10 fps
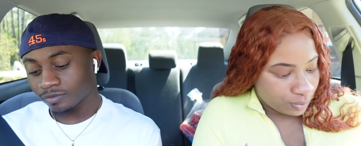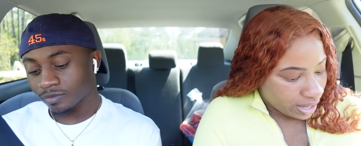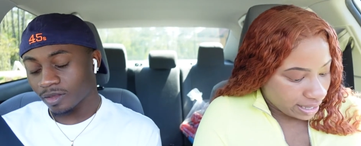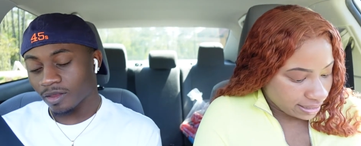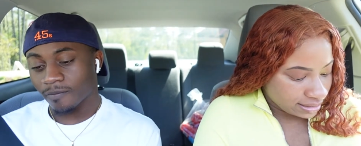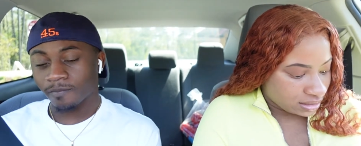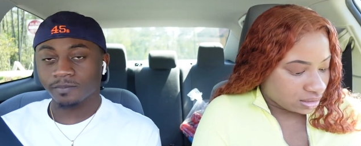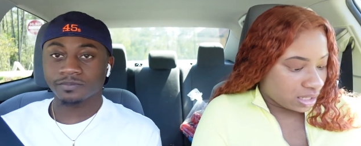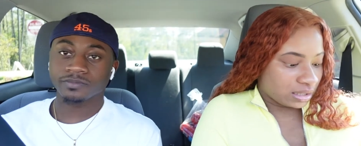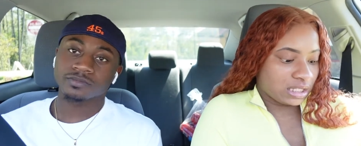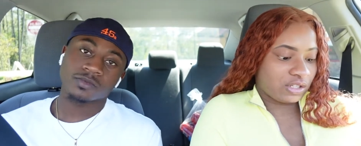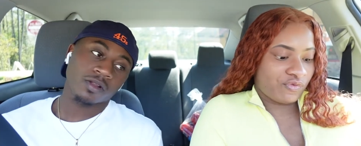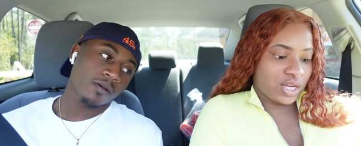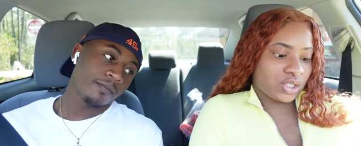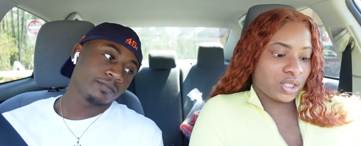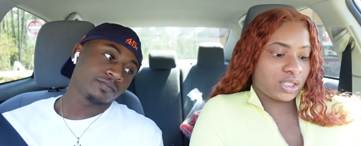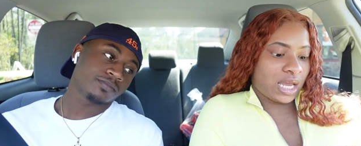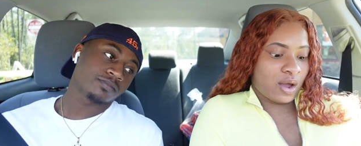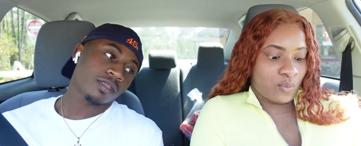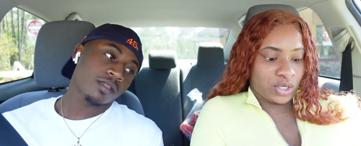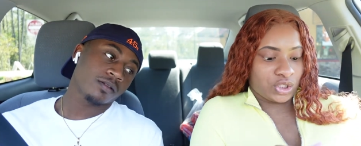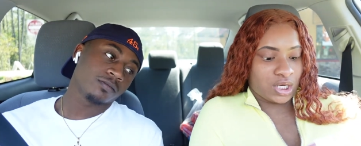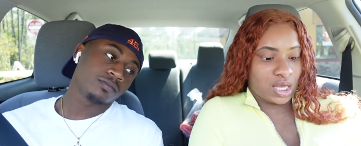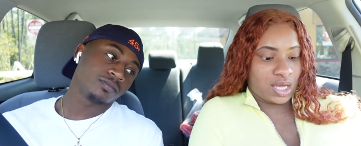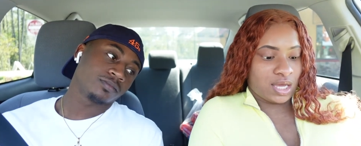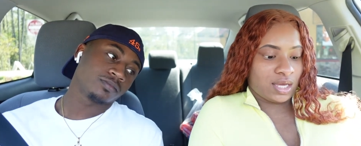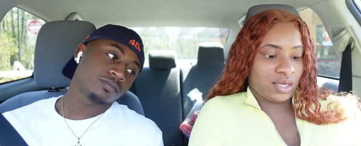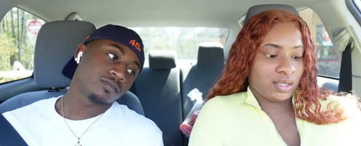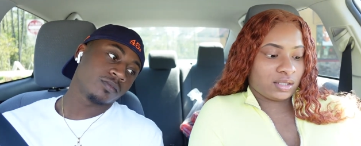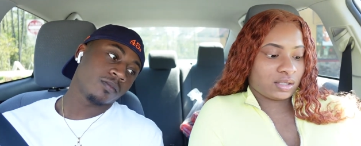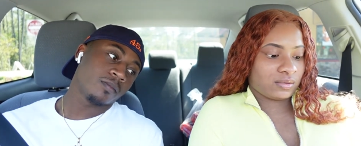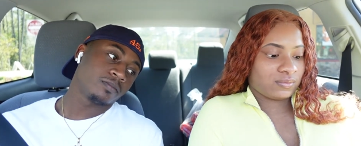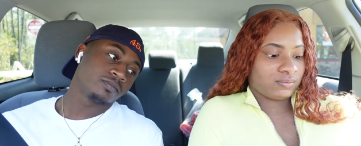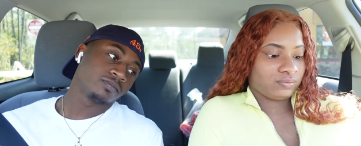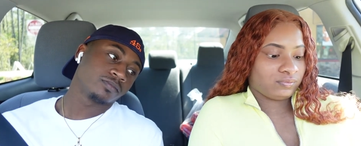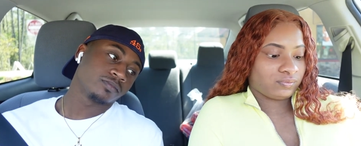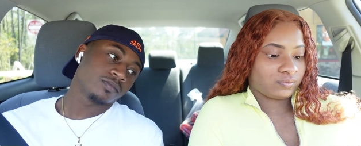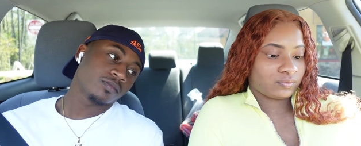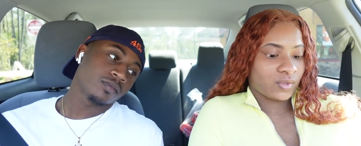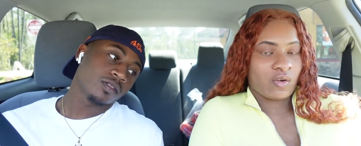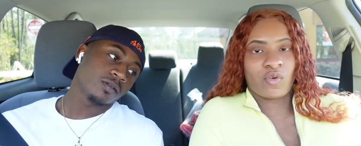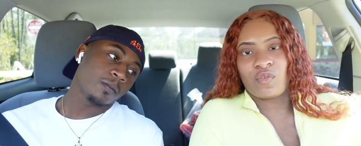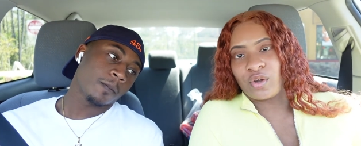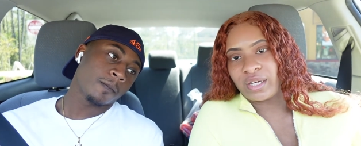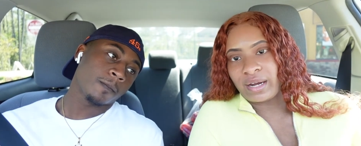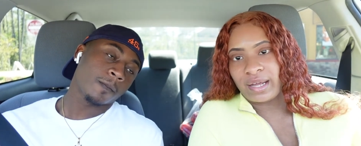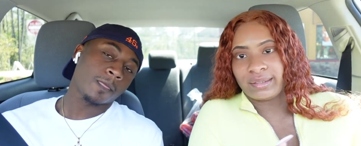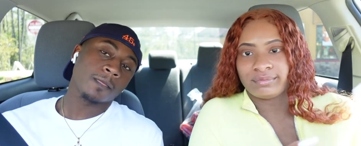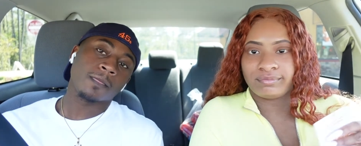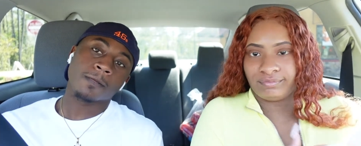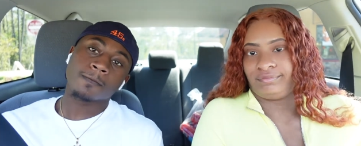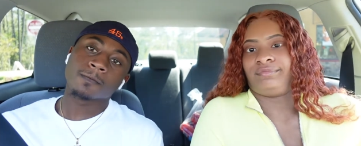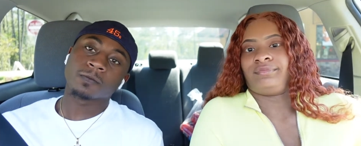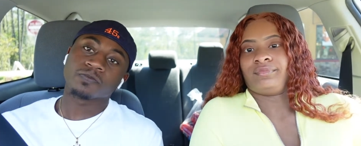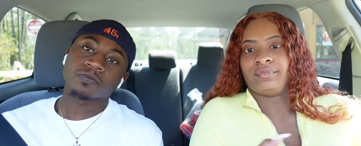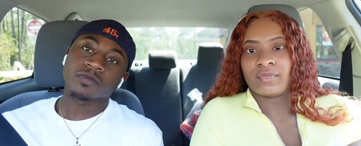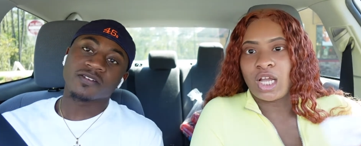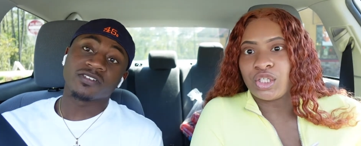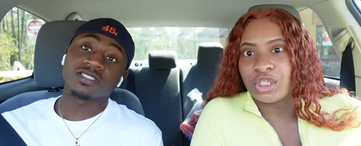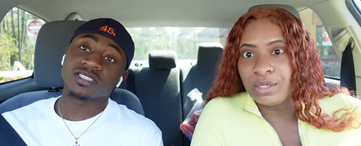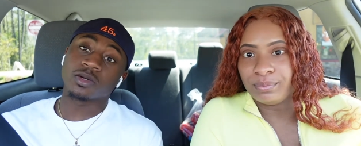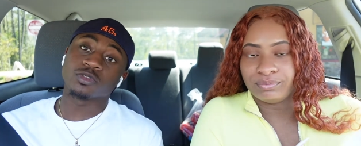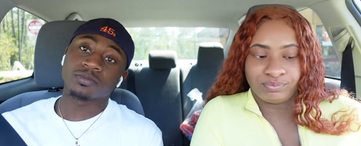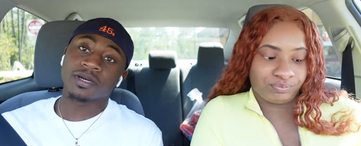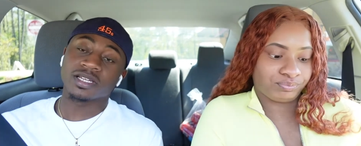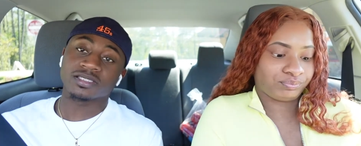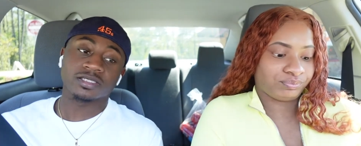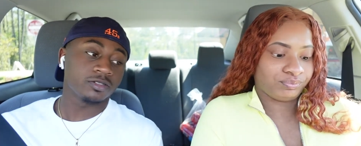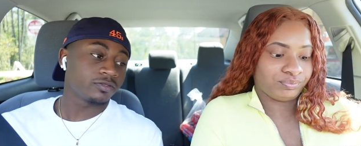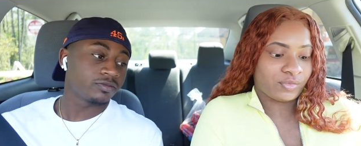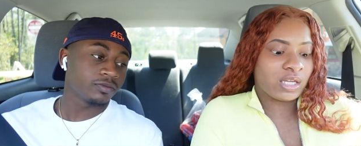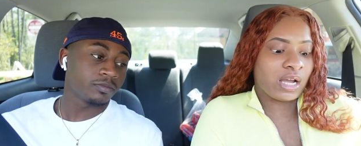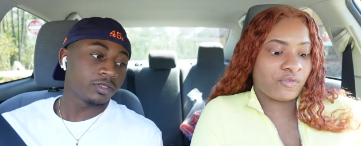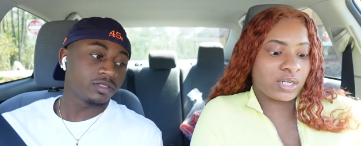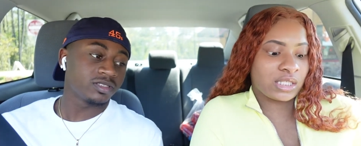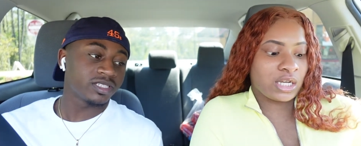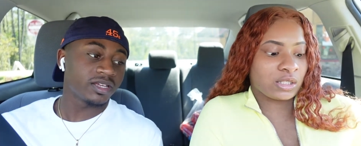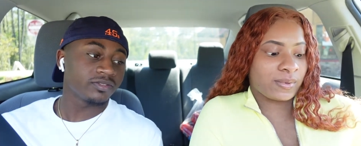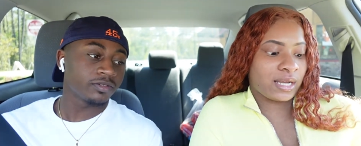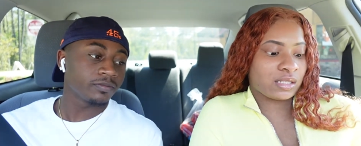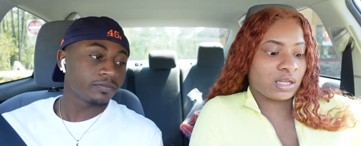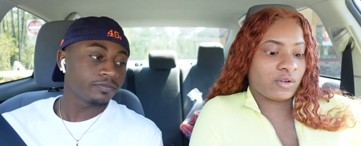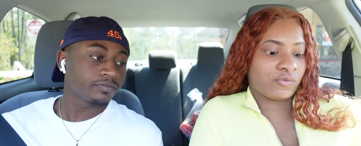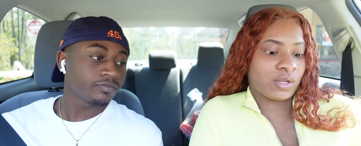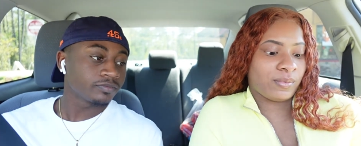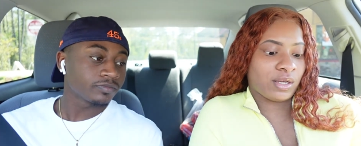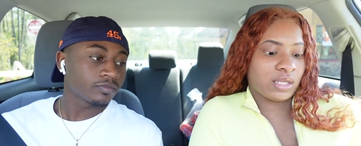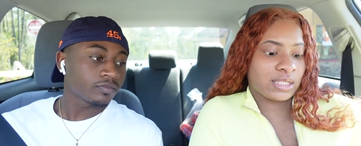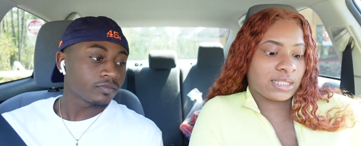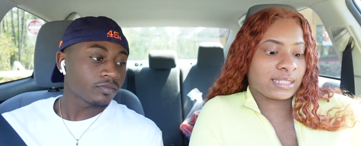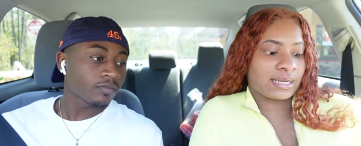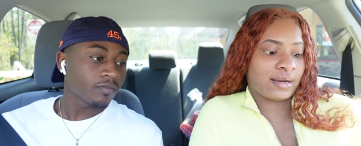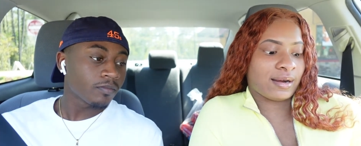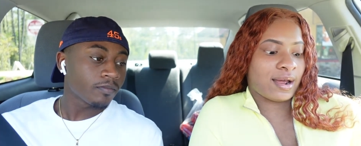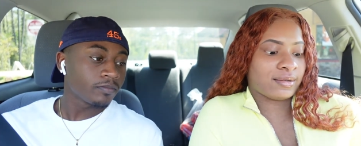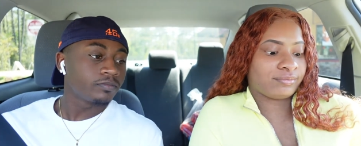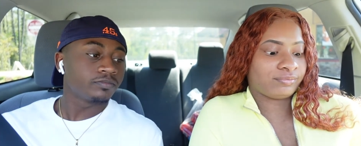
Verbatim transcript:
Speaker 1: price. This fish sandwich is $4.49. For the sandwich by itself. Yeah, for the sandwich by itself, the meal is $6.99.